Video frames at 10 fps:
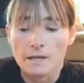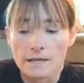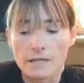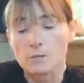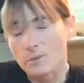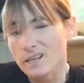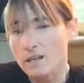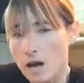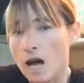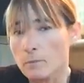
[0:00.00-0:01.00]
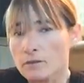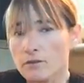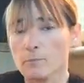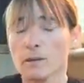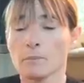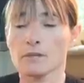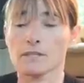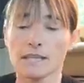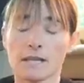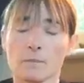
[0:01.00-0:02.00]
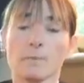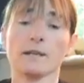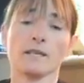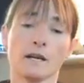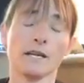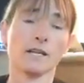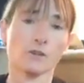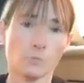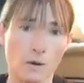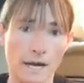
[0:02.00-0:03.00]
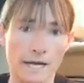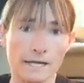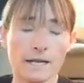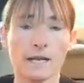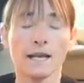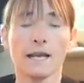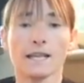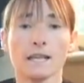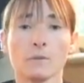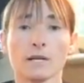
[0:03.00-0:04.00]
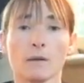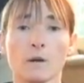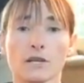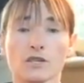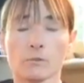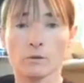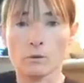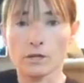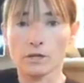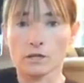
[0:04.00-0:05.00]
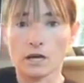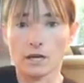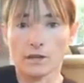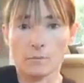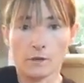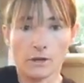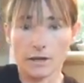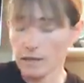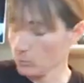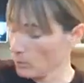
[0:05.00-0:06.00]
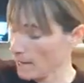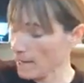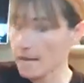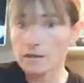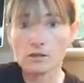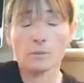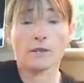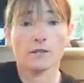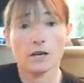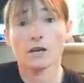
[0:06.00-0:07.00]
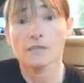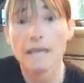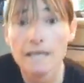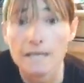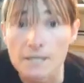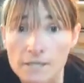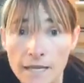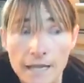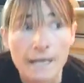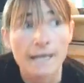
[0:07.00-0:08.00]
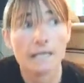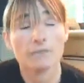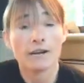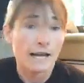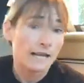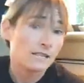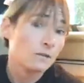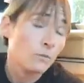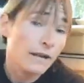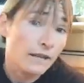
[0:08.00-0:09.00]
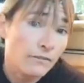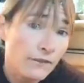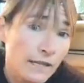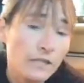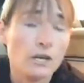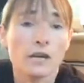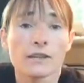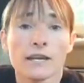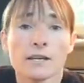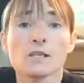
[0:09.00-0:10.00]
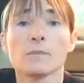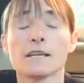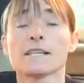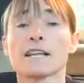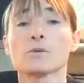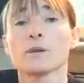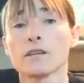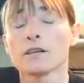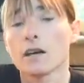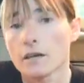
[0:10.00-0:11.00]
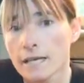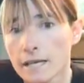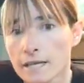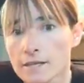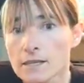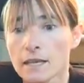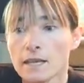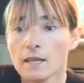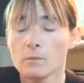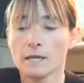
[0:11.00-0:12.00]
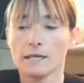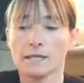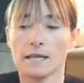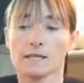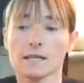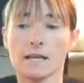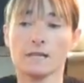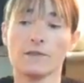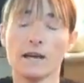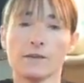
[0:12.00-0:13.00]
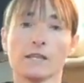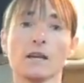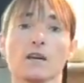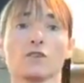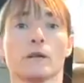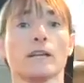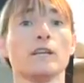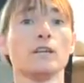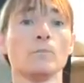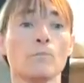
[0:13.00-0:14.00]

It's pretty common for people to say to me, my dog heels wide, and then when I watch them reward their dog, they bring their hand way out to where the dog's head is. And if I ask them why they feed the dog there, it's because that's where their dog is. But that's kind of having the dog train you.